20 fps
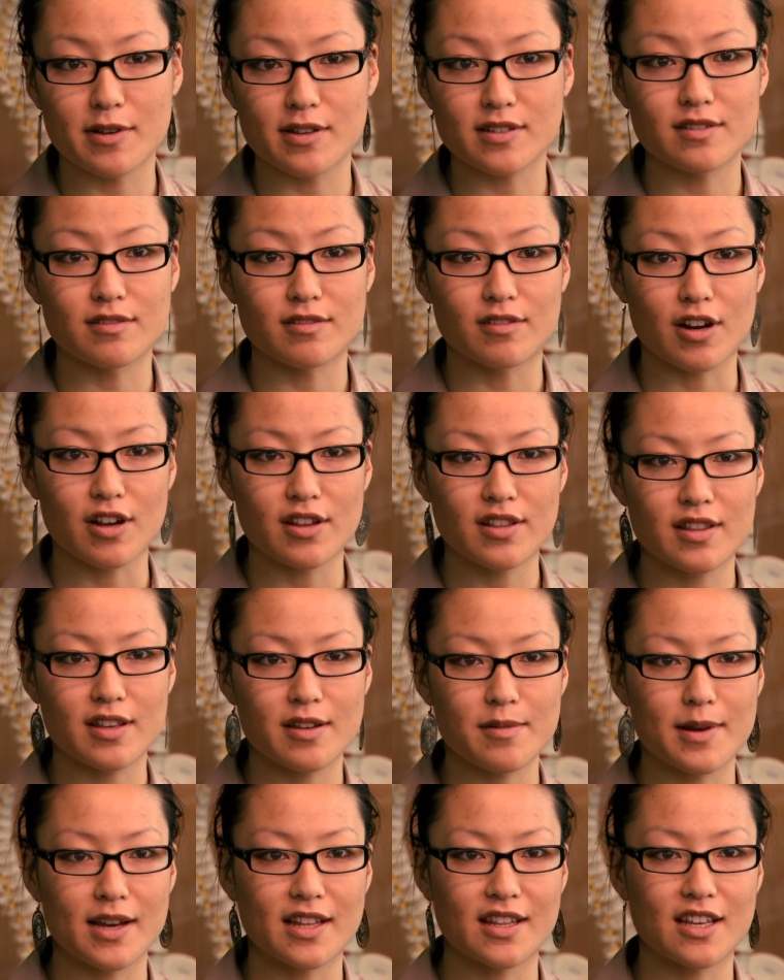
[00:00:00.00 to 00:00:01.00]
personal growth,
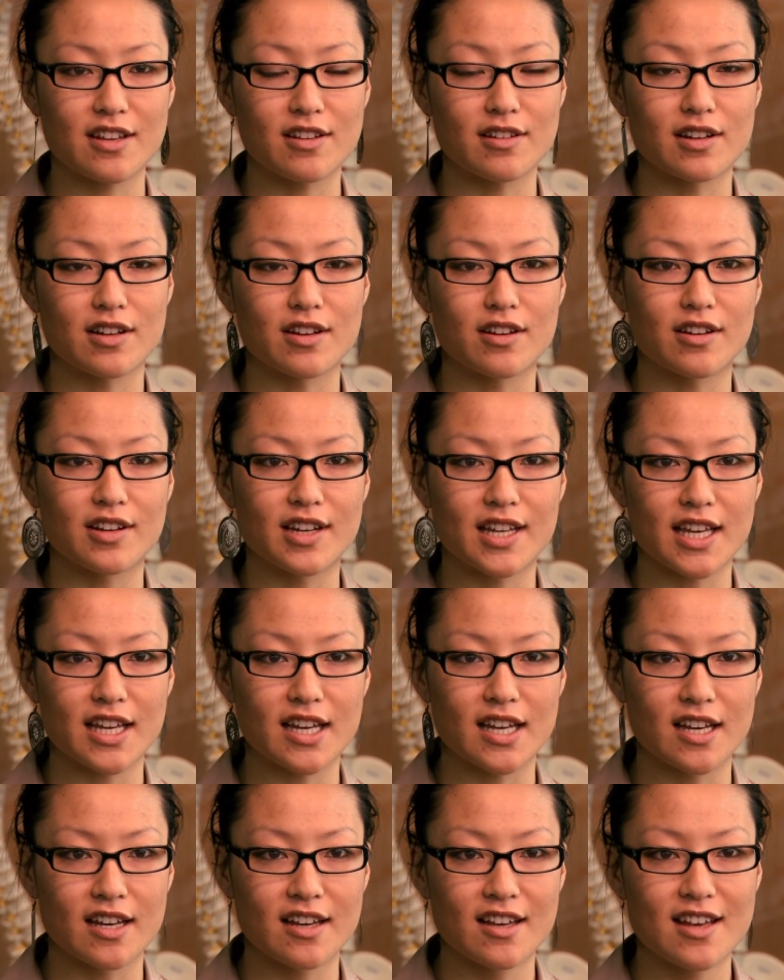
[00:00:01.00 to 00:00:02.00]
the amount that you learn
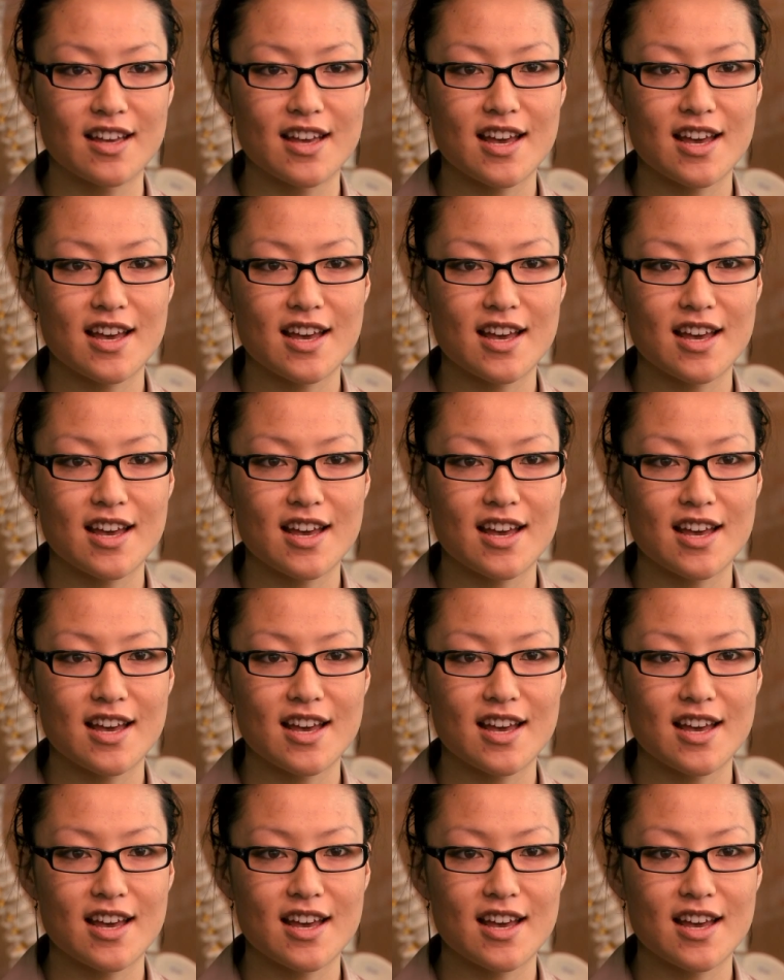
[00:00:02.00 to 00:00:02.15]
here.